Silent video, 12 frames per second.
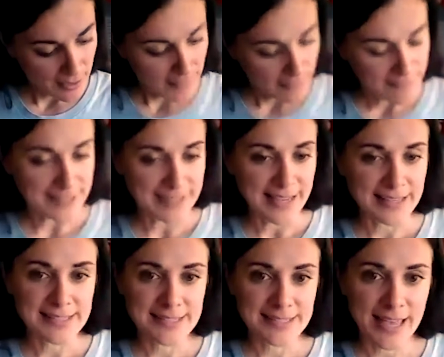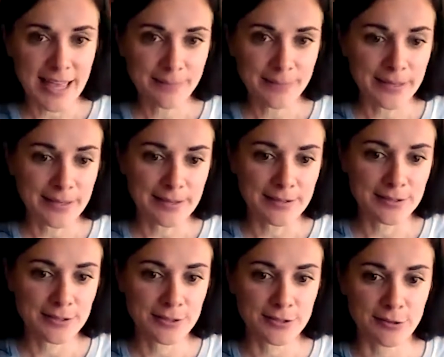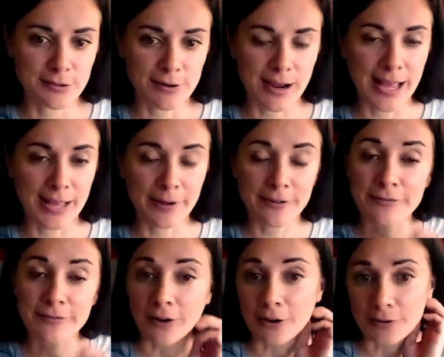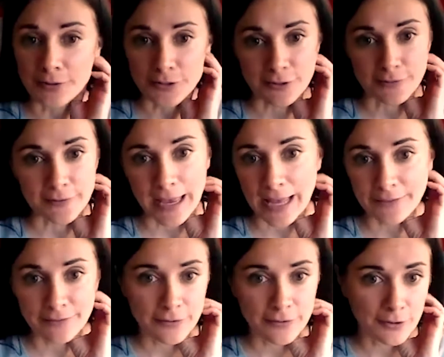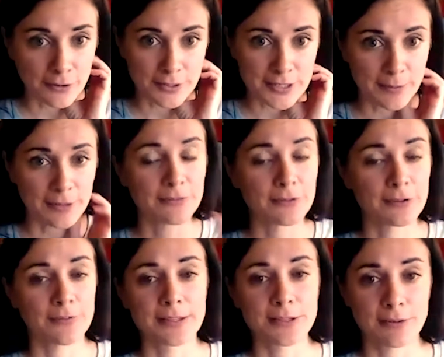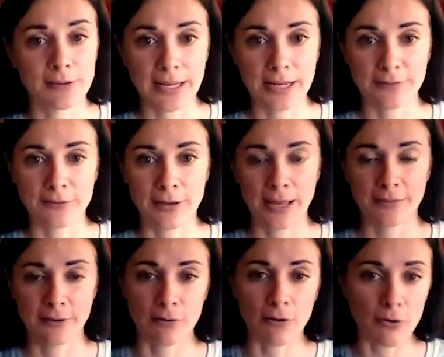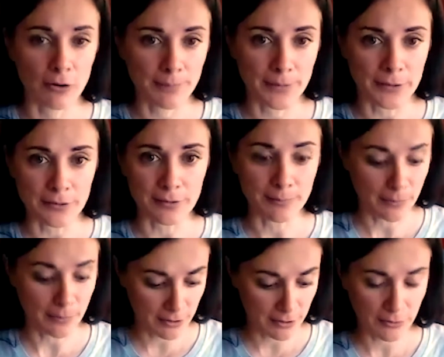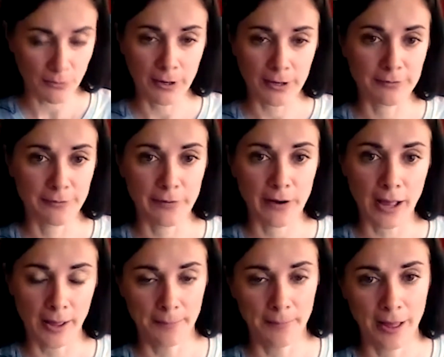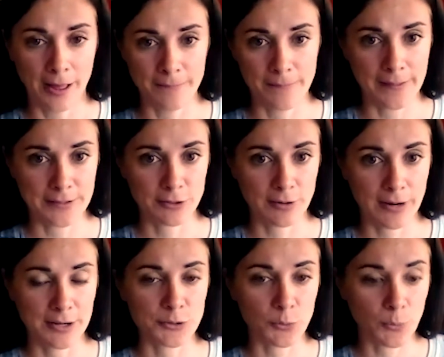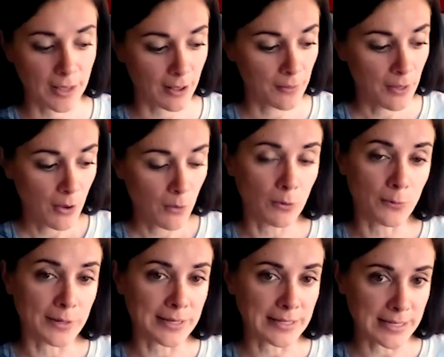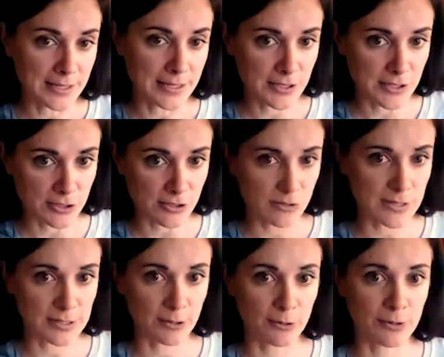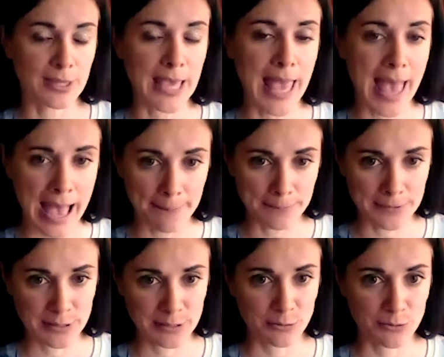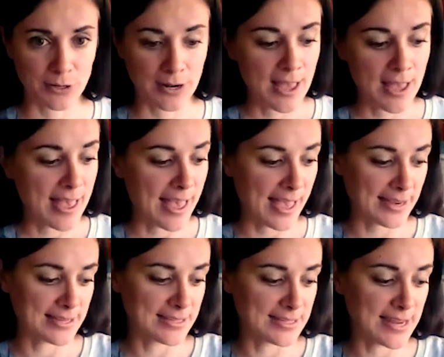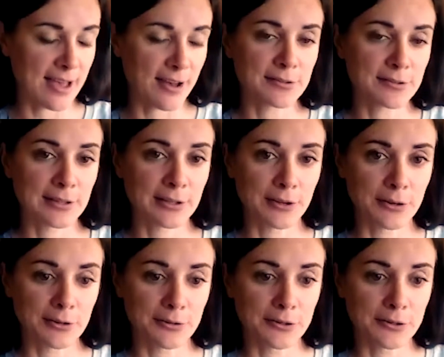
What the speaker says: The next step is to grab a phone. So if you have a phone, a smartphone, that's great. If you have a grown-up that you can borrow one from, that's great as well. What we need to do is go to the App Store and download